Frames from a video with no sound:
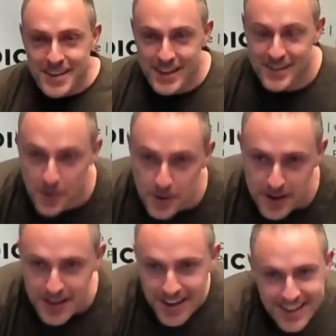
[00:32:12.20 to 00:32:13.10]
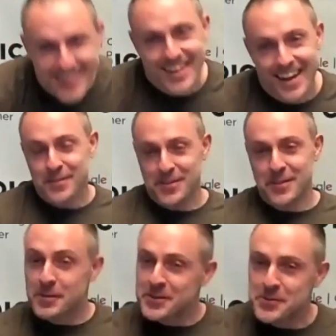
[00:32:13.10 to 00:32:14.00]
Ezoic, I know it's a little
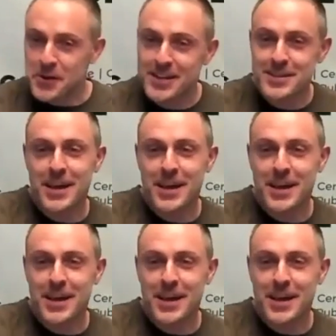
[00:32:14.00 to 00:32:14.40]
bit strange,